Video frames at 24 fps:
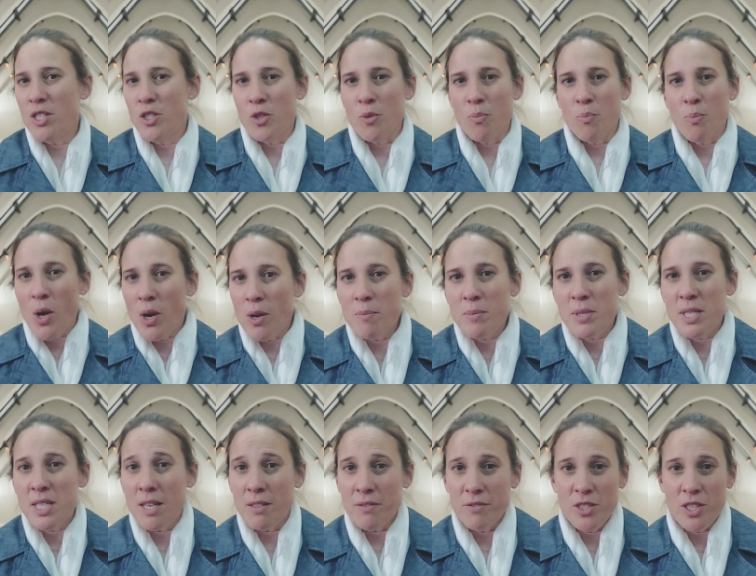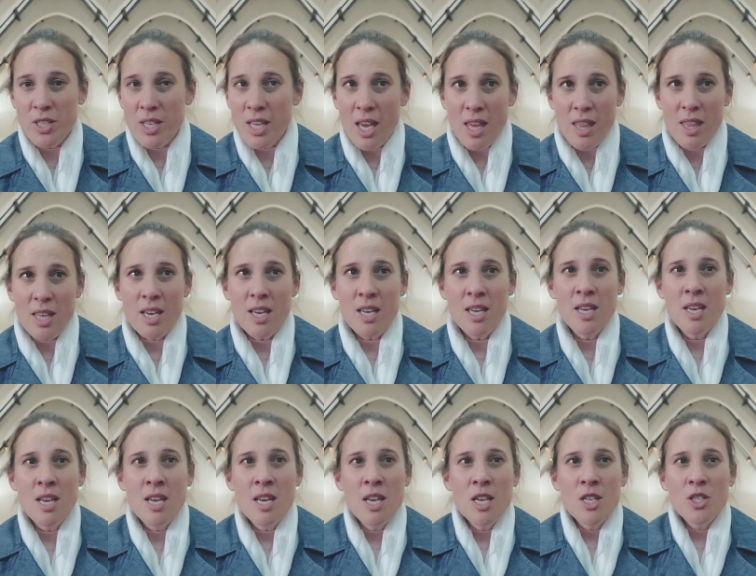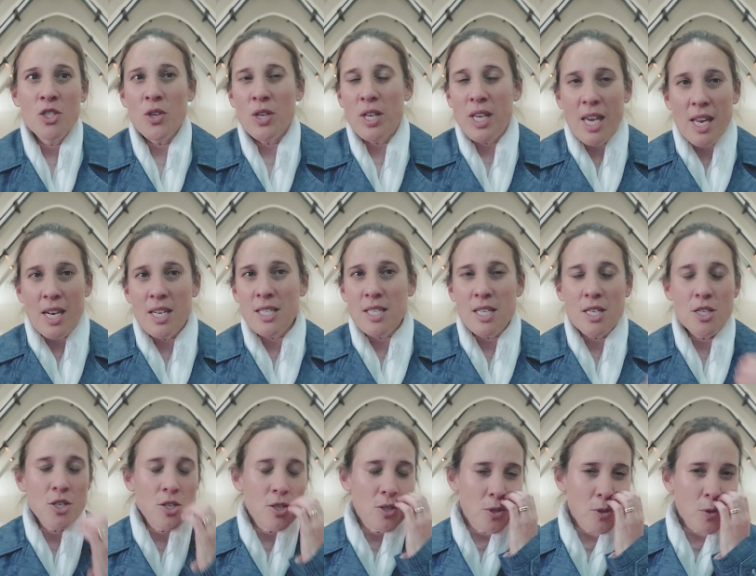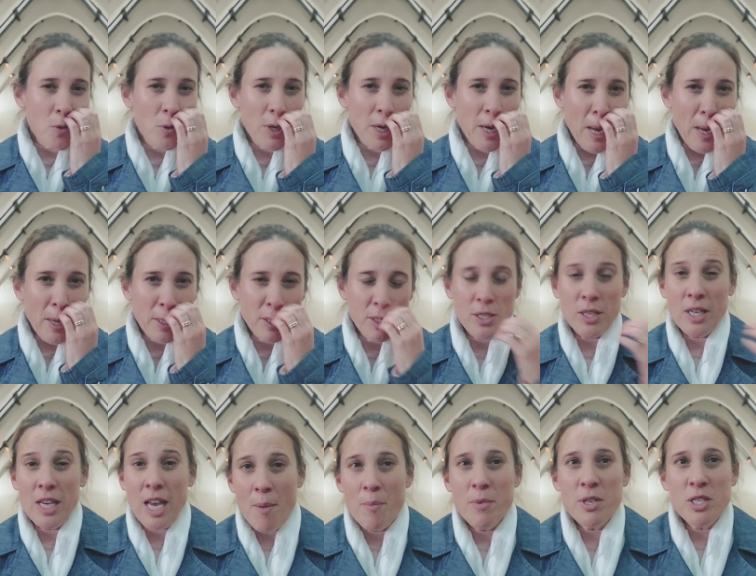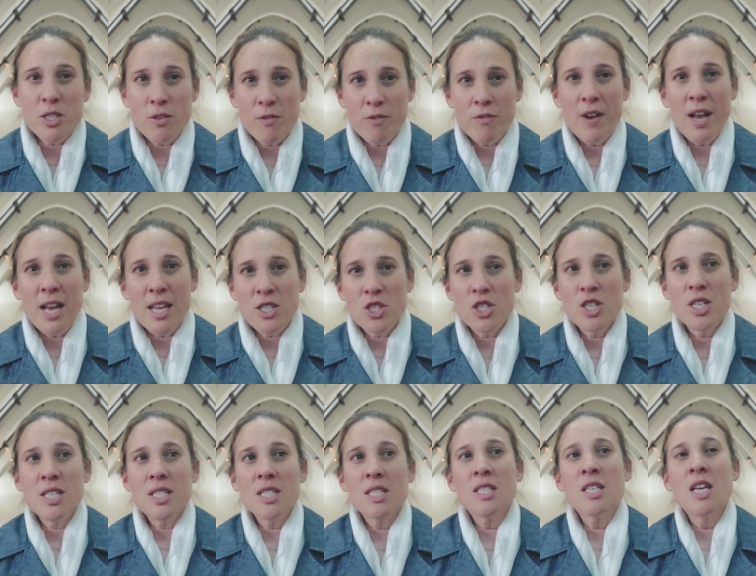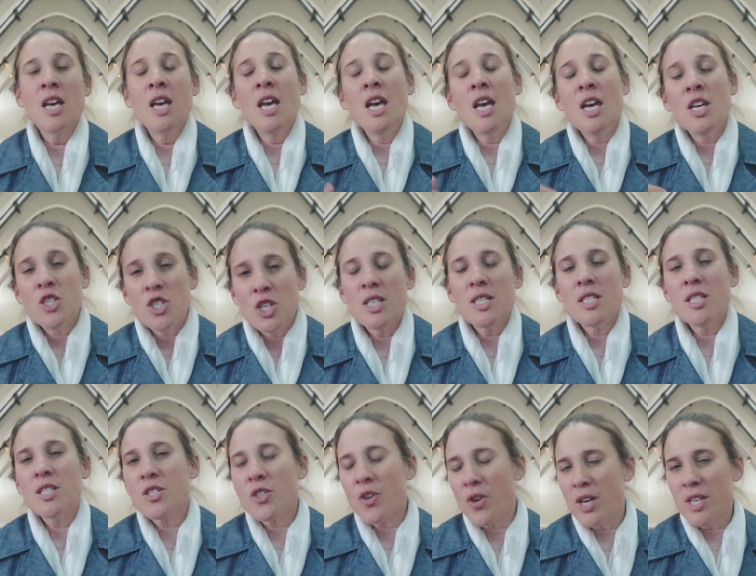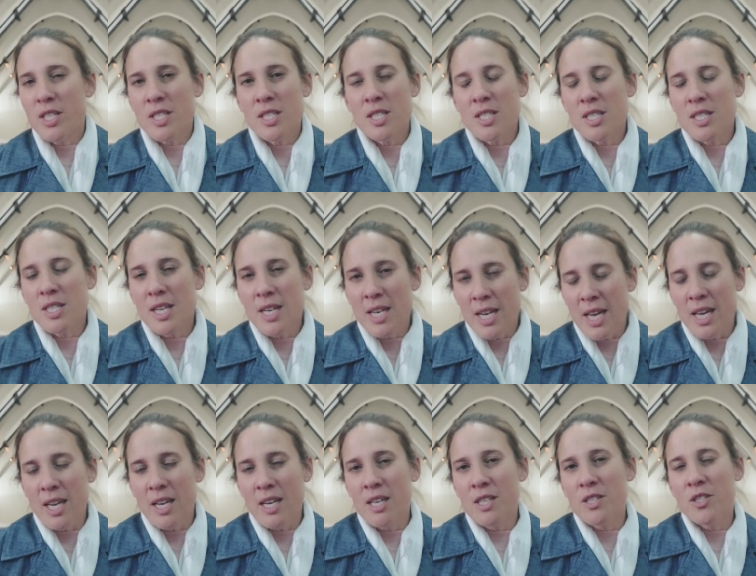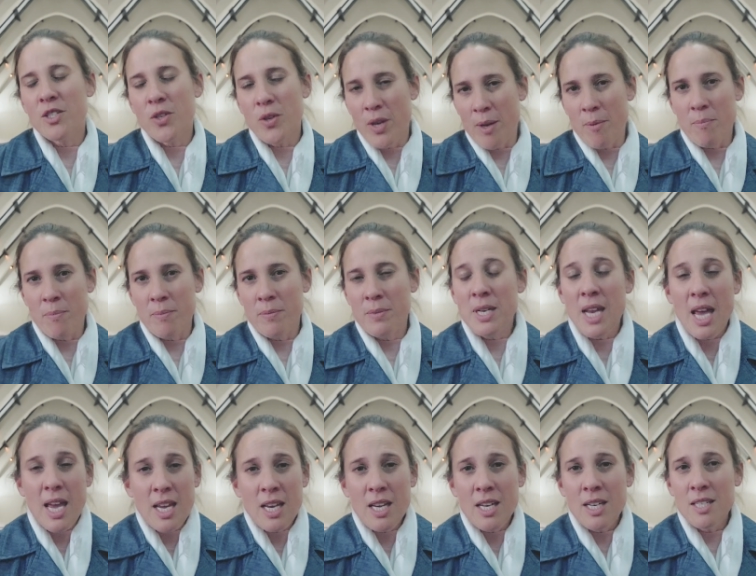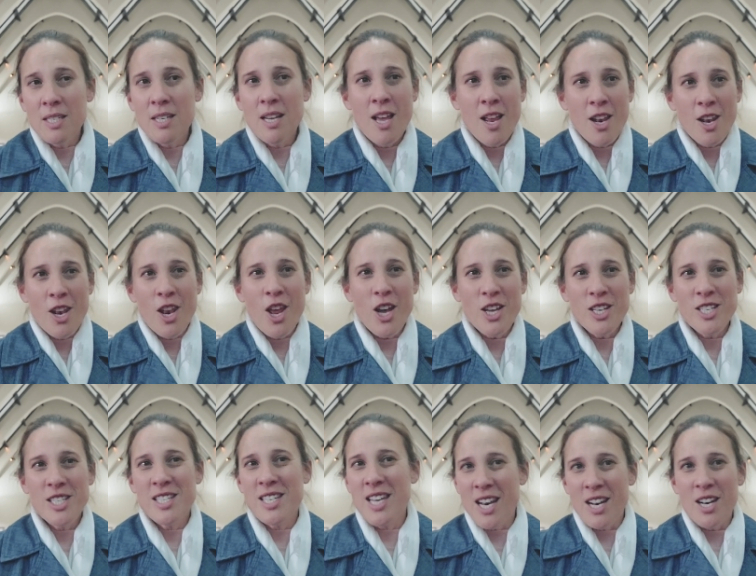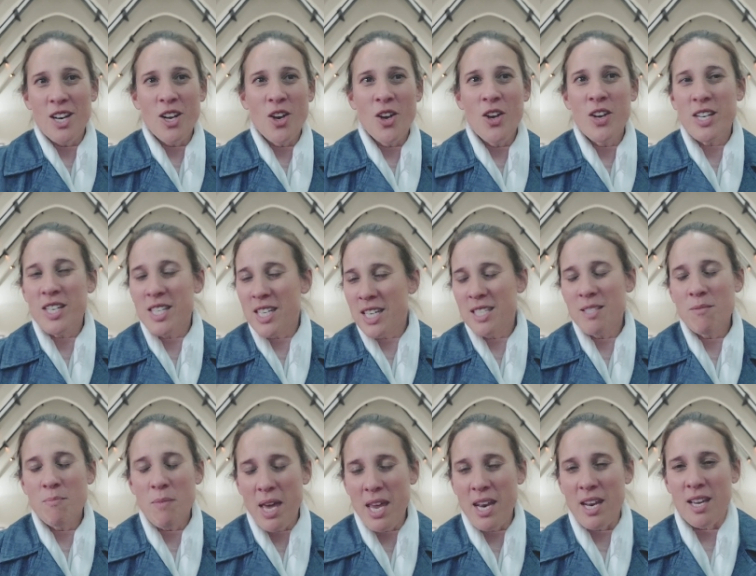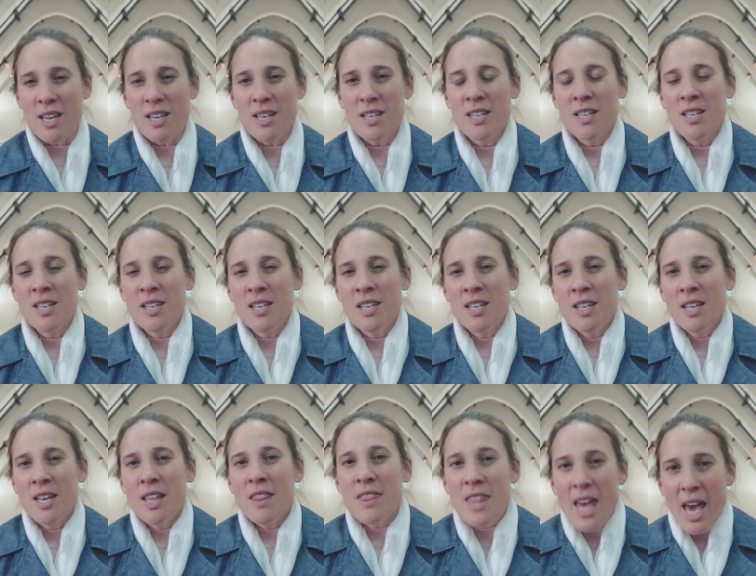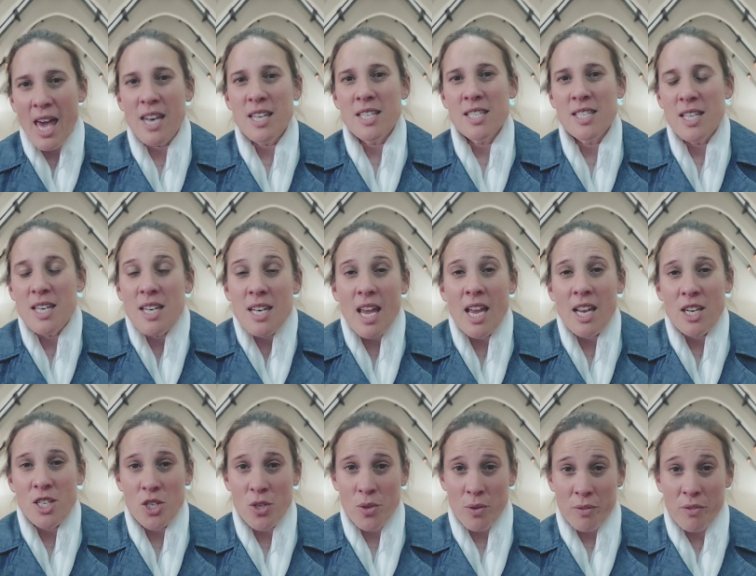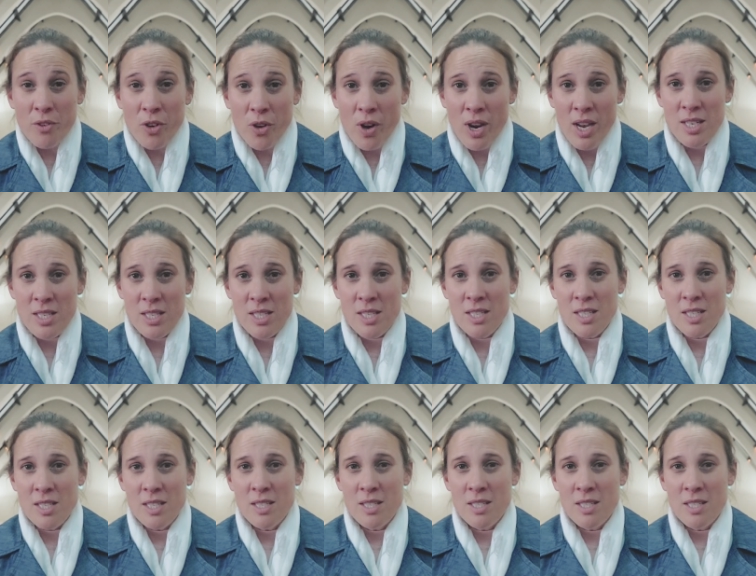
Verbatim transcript: to pull himself together, to get his issues sorted out, to come and to find Jesus. Jesus crosses the lake to him, naked, lost, and alone. It doesn't matter. That is the nature of grace.